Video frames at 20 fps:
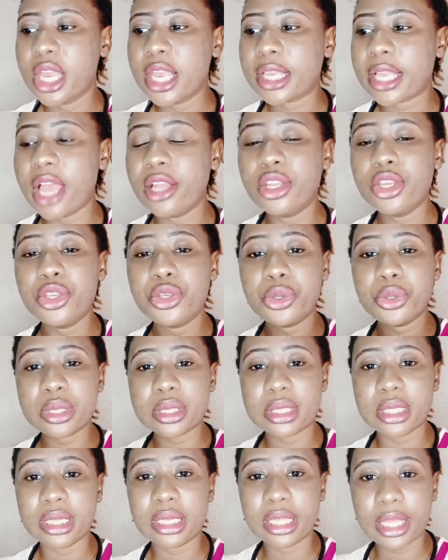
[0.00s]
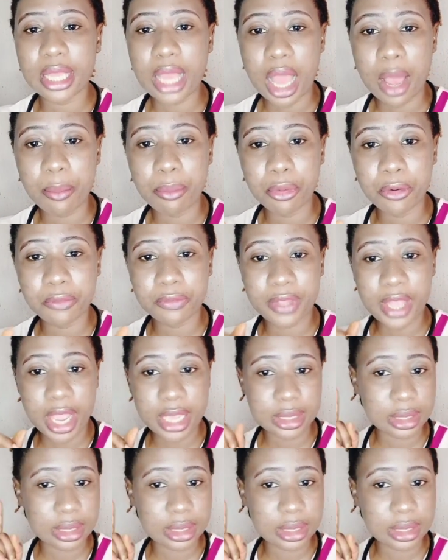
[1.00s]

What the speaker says: Can you use the link above that